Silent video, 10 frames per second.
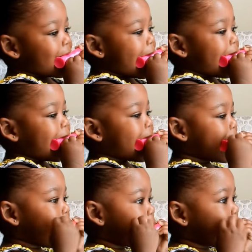two
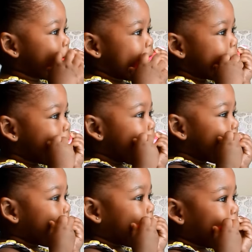cute little
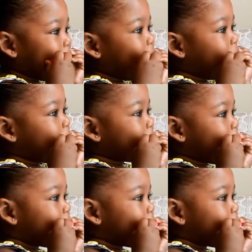buns today.